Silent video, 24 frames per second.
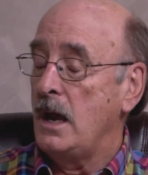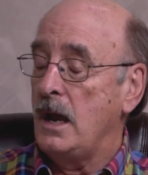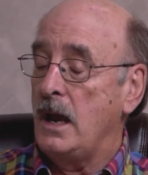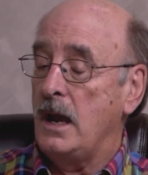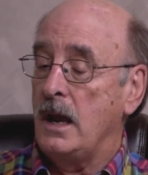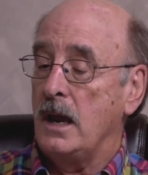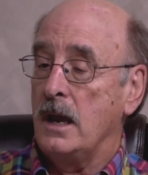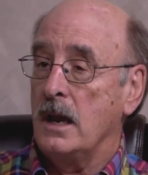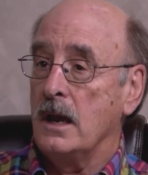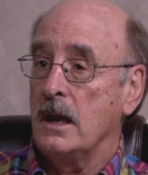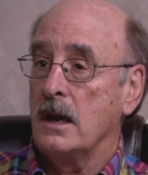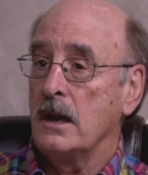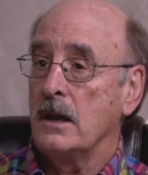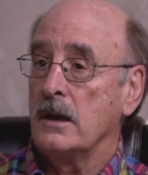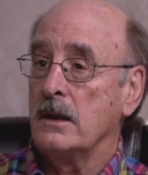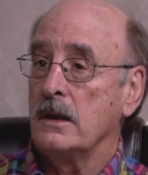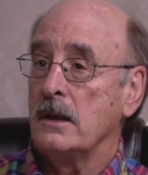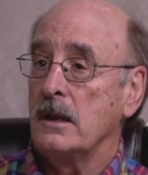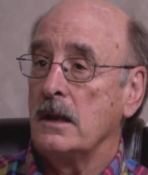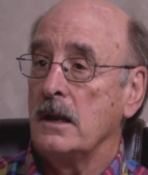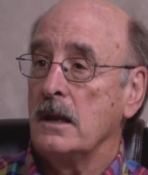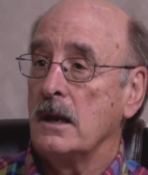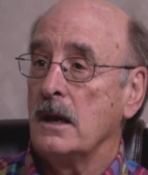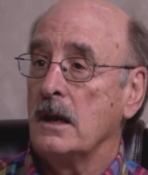
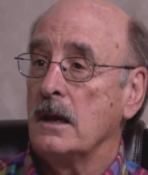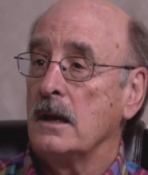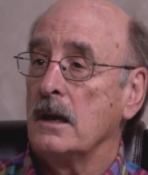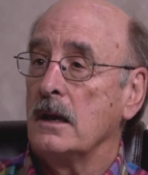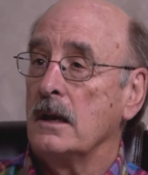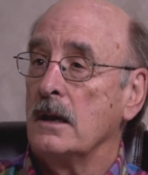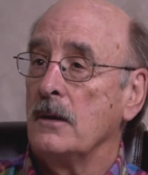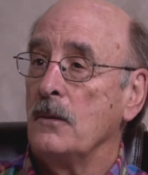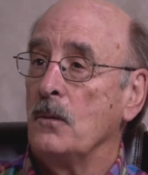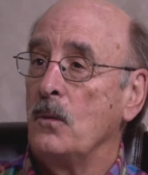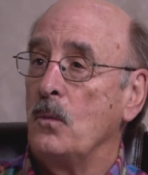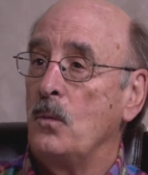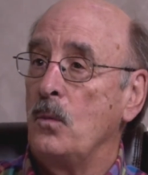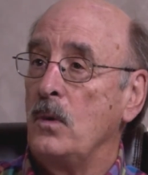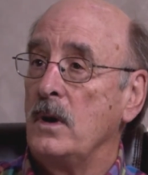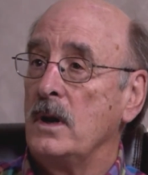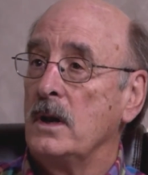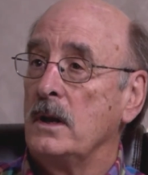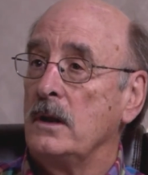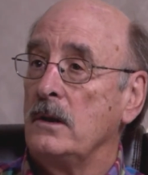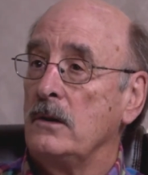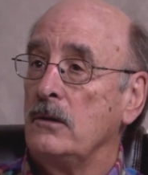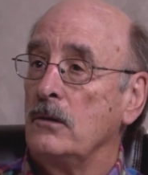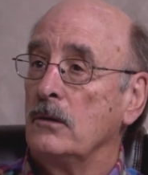And
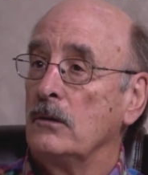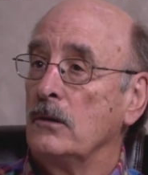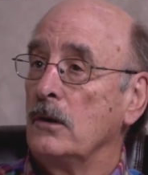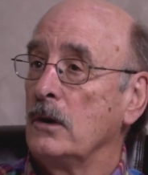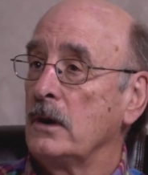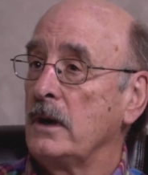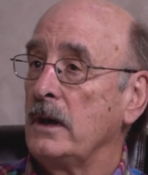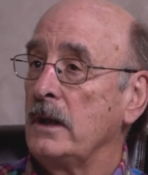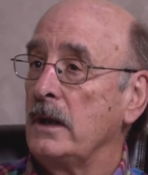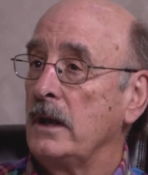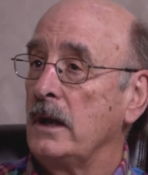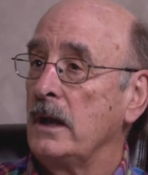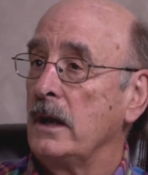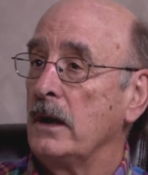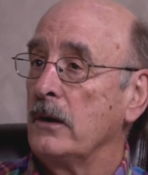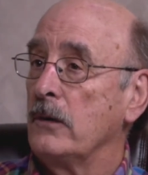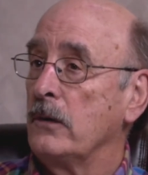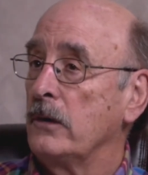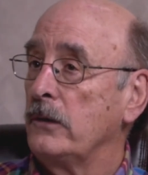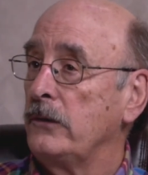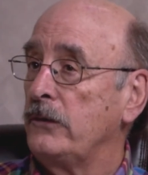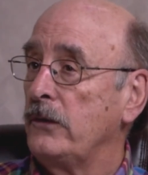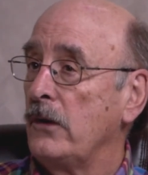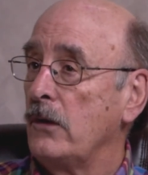when you look at
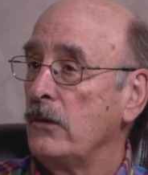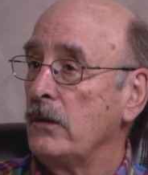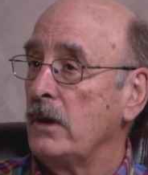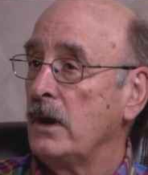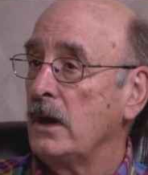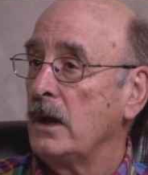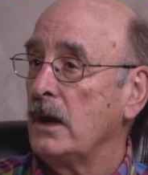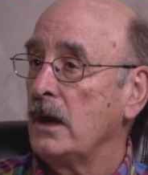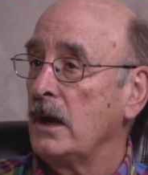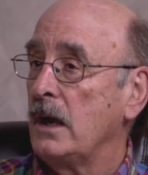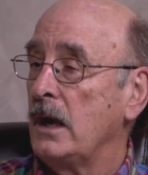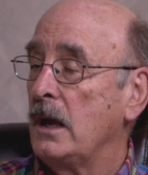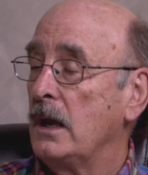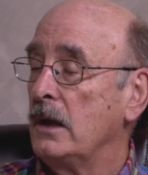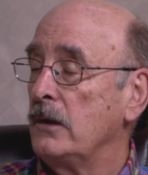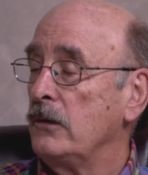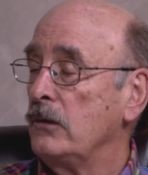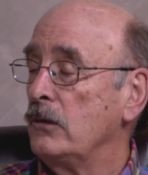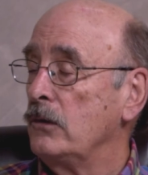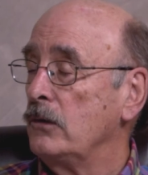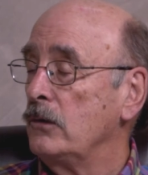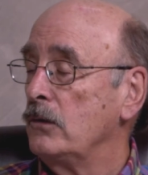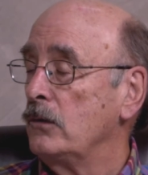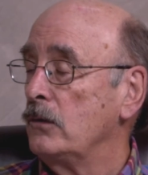Arizona and
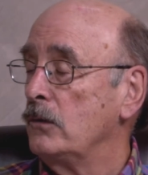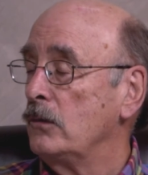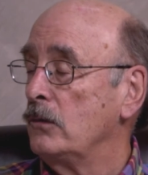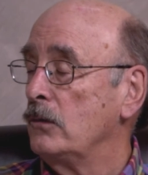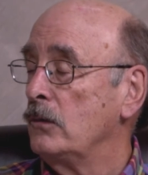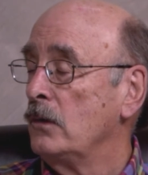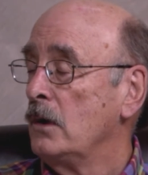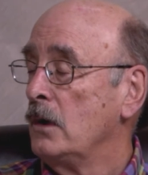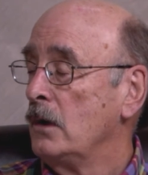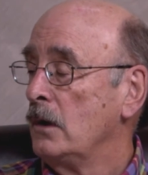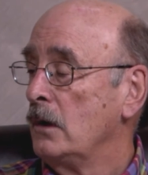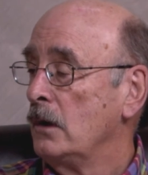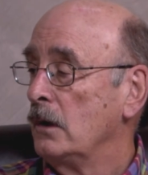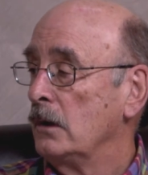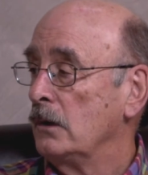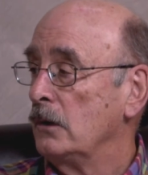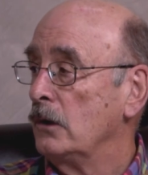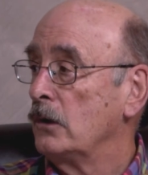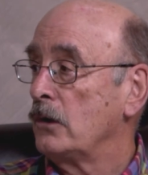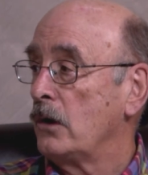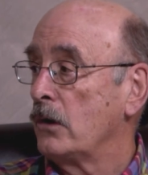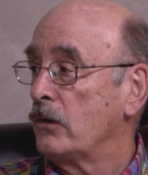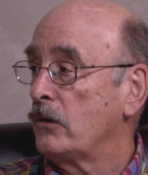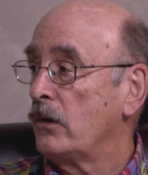you
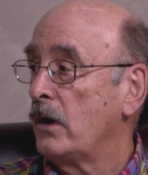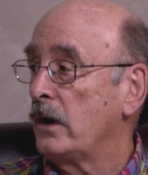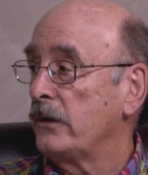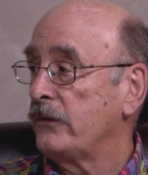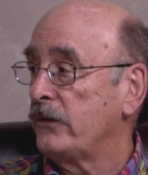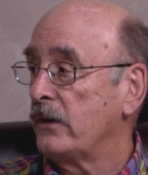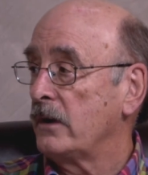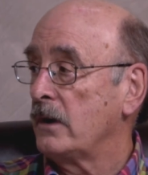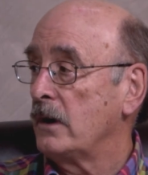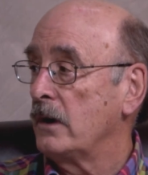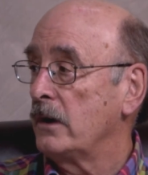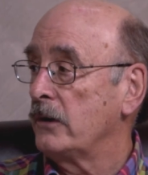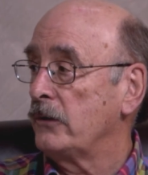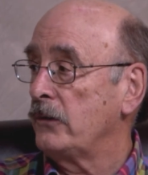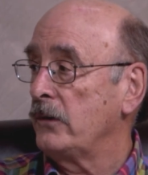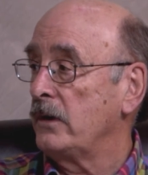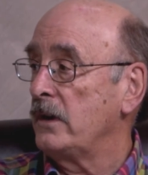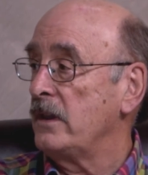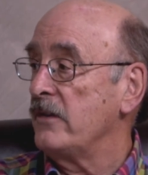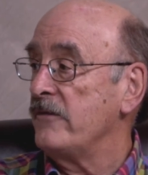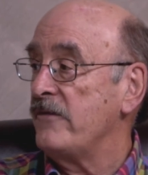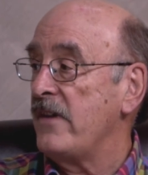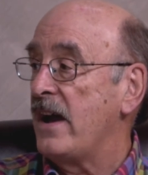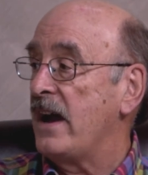look across the
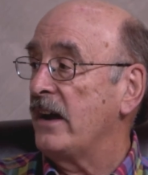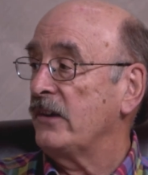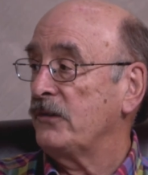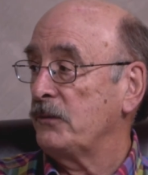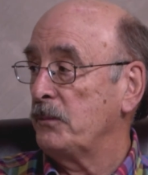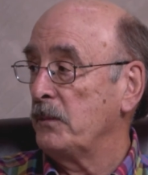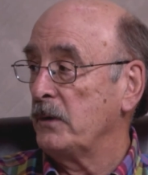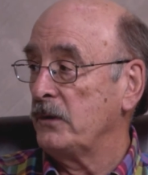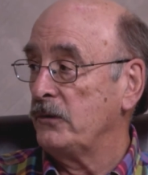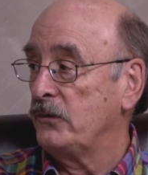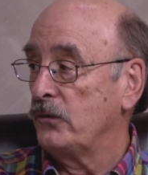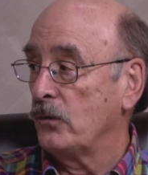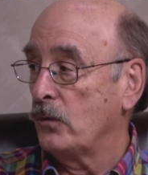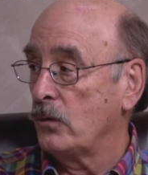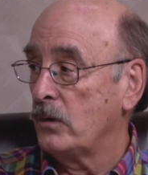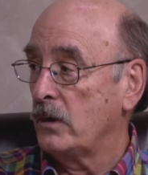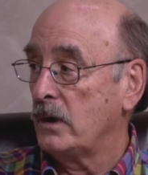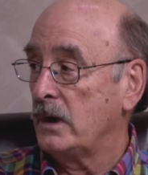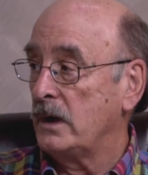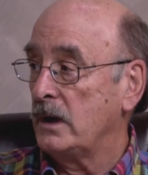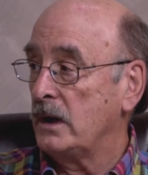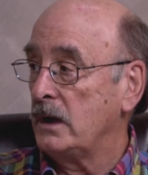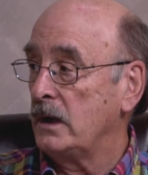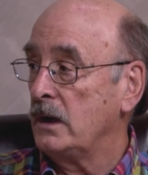country, the vast
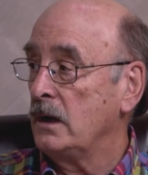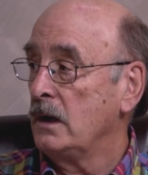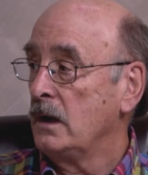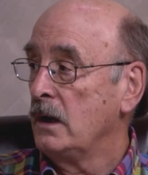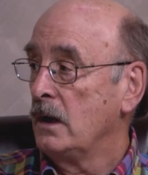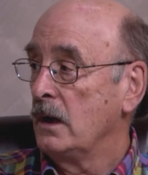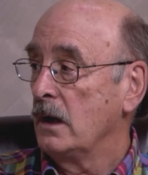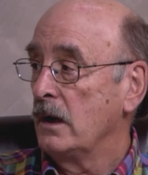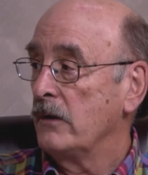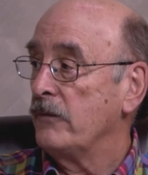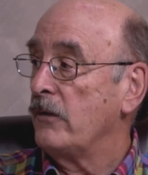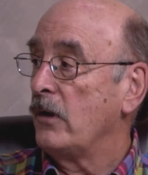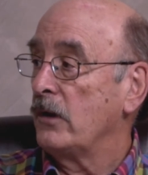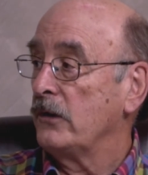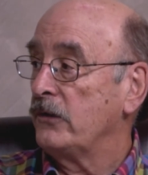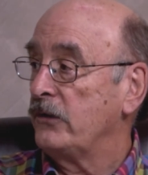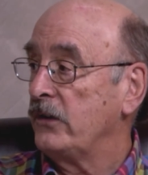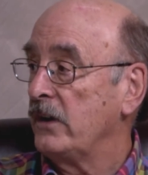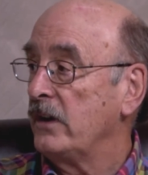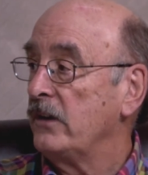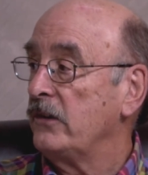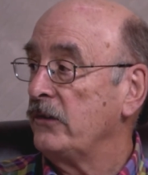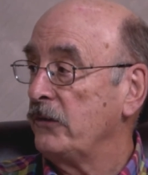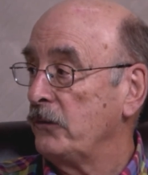majority of our
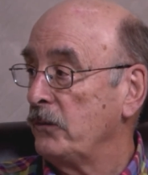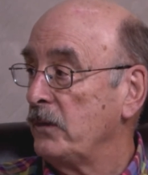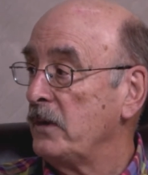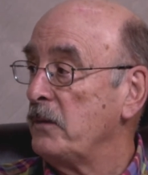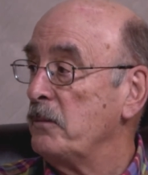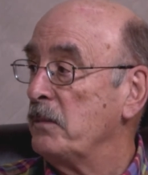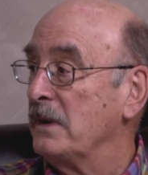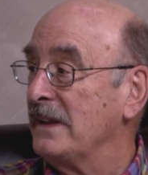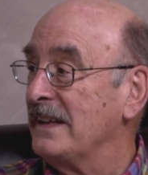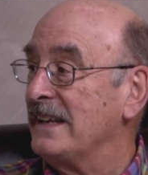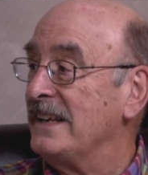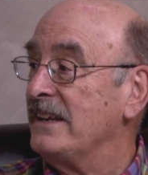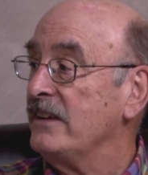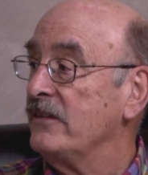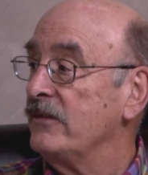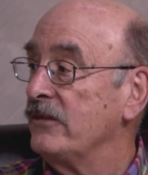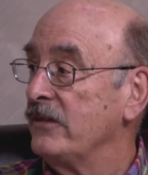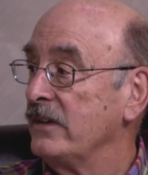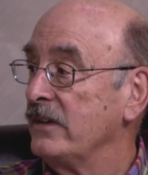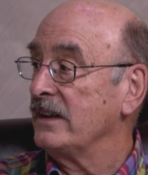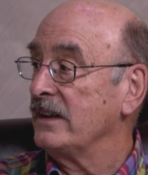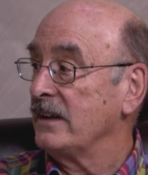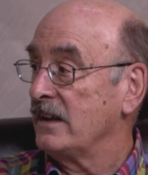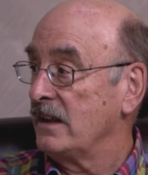citizenry
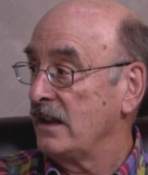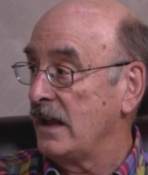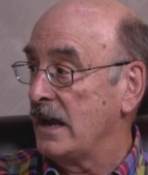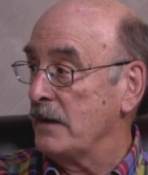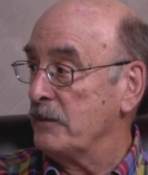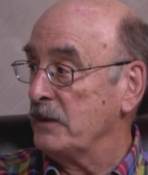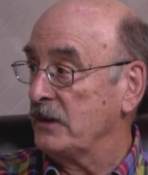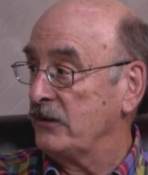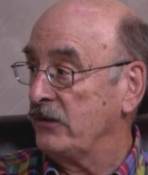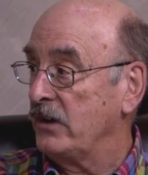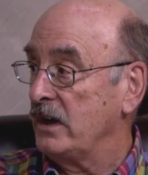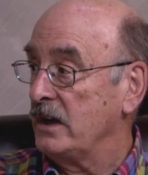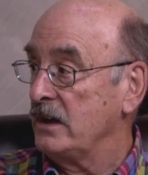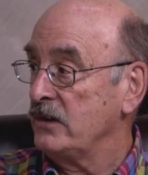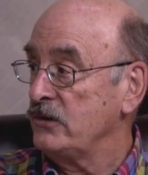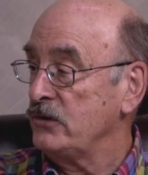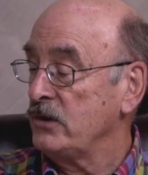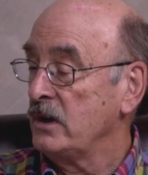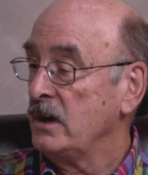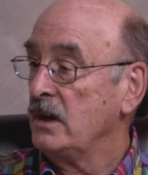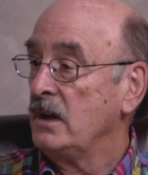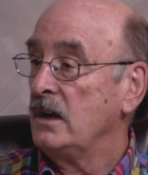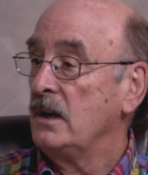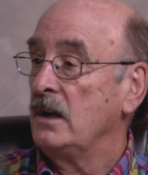believe climate change.